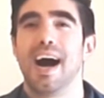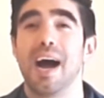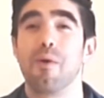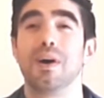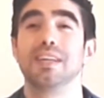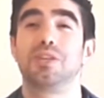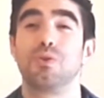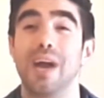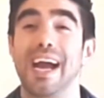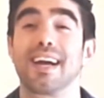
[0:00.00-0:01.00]
I want to
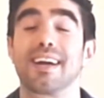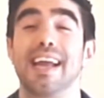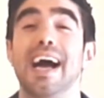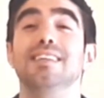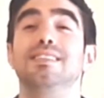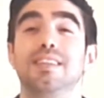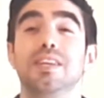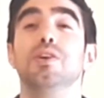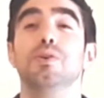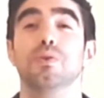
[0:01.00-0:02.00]
recognize
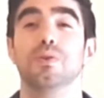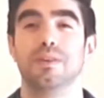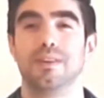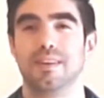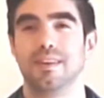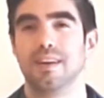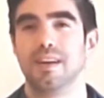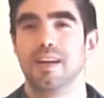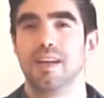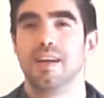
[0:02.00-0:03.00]
you
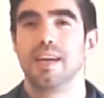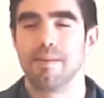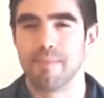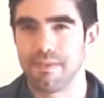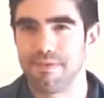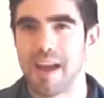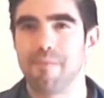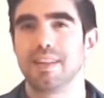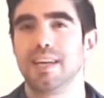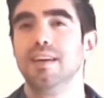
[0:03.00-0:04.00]
in my
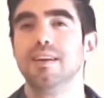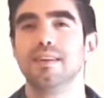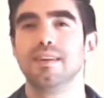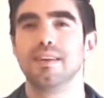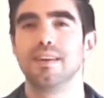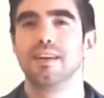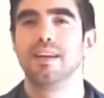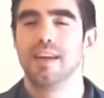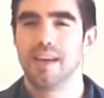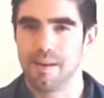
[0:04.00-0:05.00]
family,
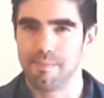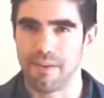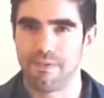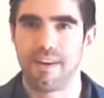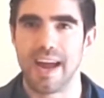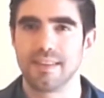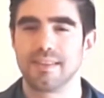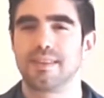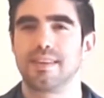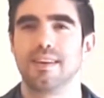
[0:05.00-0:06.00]
my
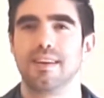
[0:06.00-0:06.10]
friends,